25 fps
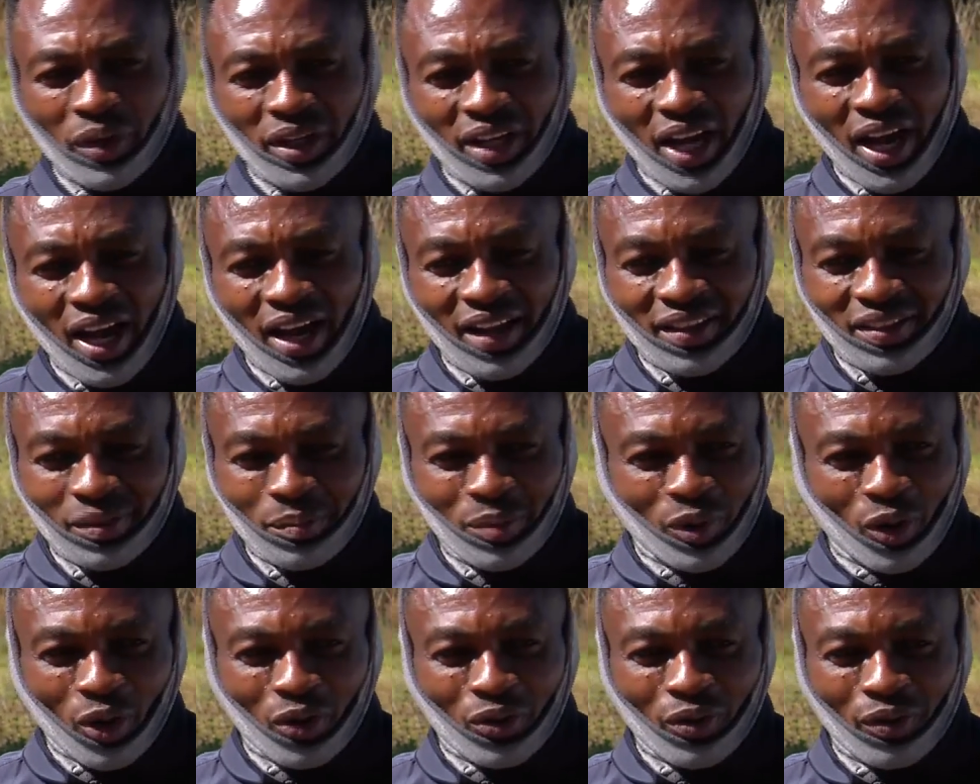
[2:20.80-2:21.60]
we can't
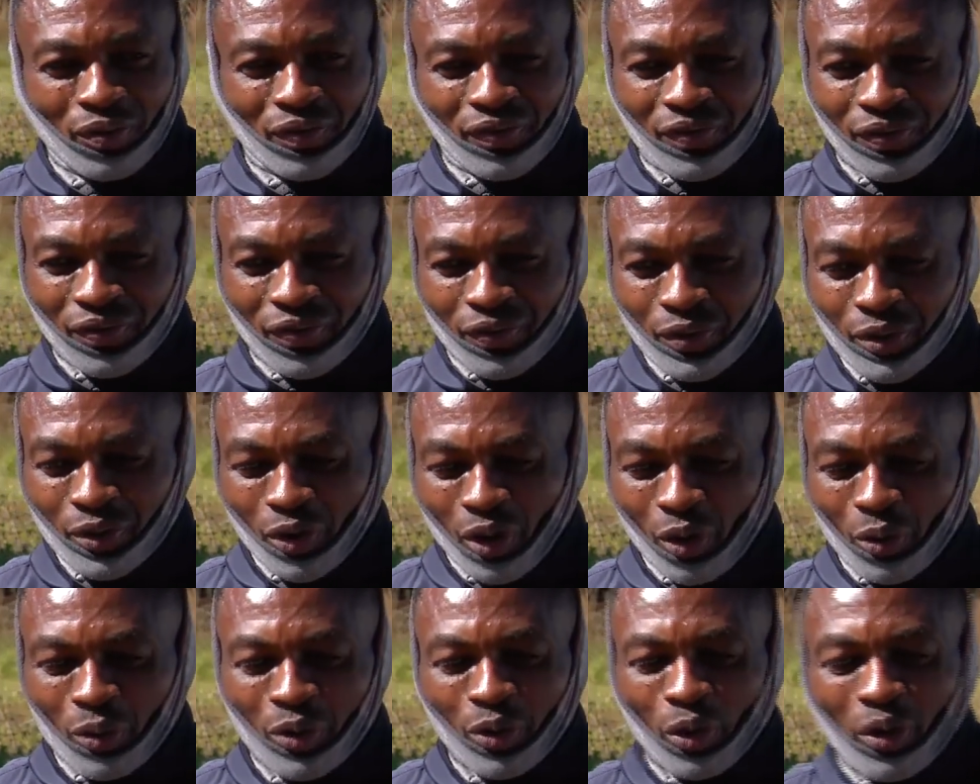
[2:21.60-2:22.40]
because of you
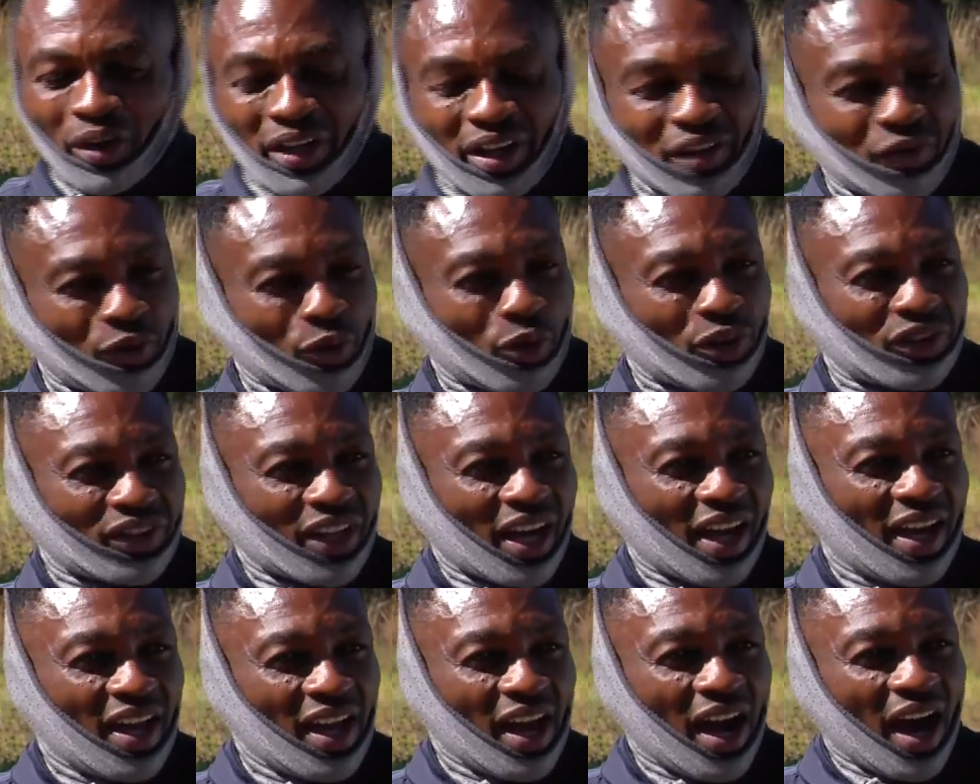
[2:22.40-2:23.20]
know we don't have
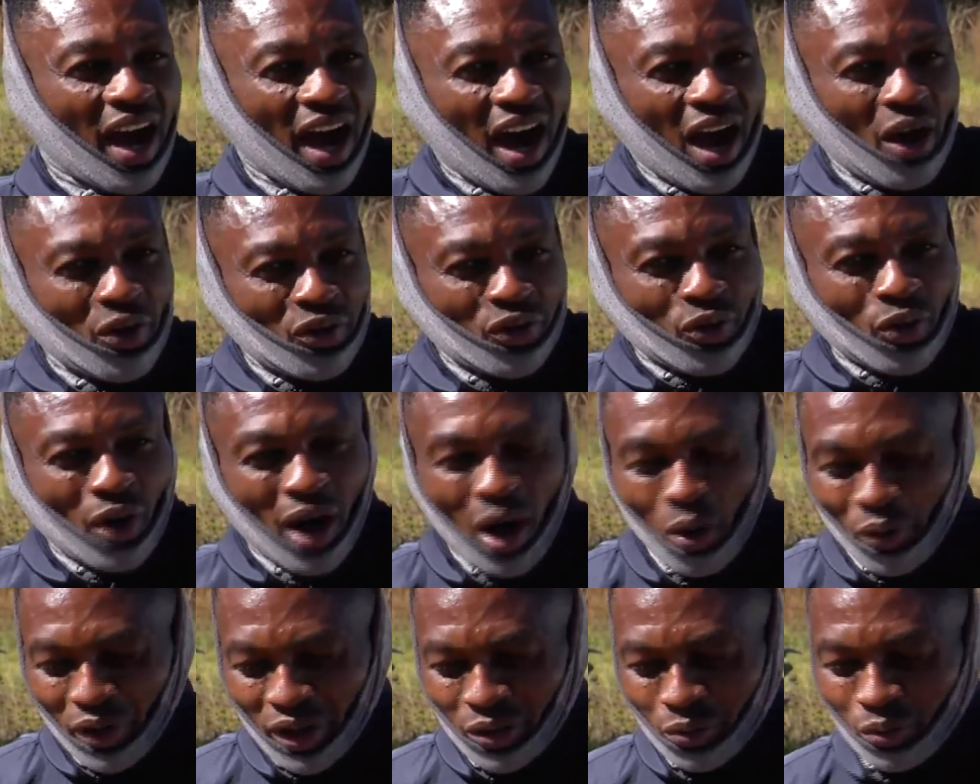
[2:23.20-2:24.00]
water. Mm. How so?
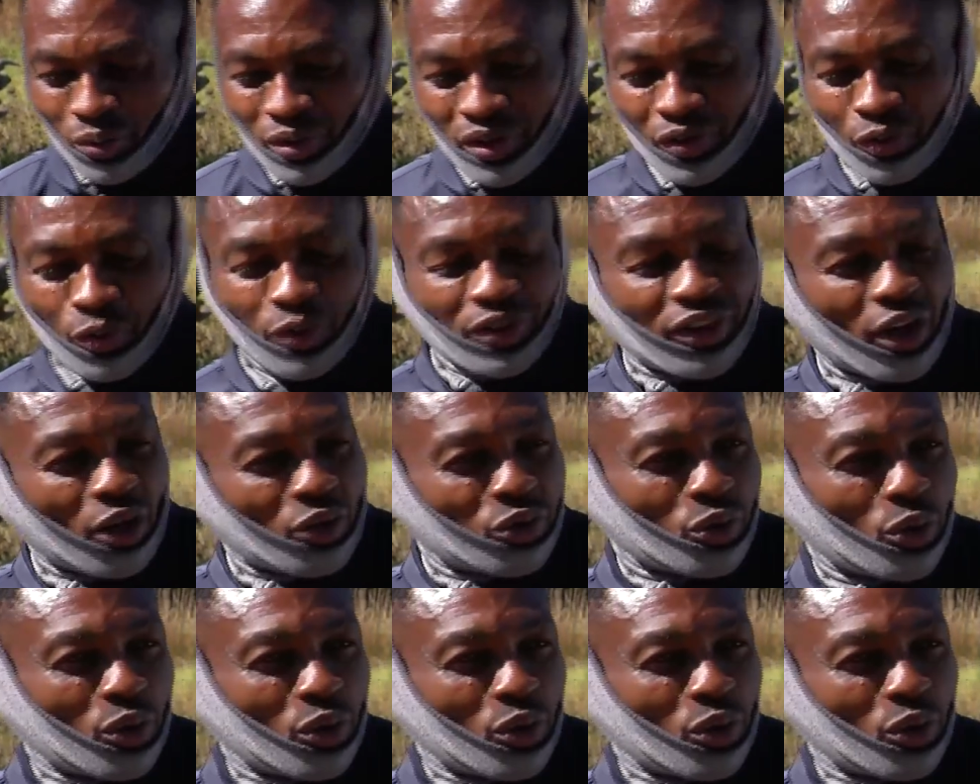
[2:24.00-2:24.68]
How can we live without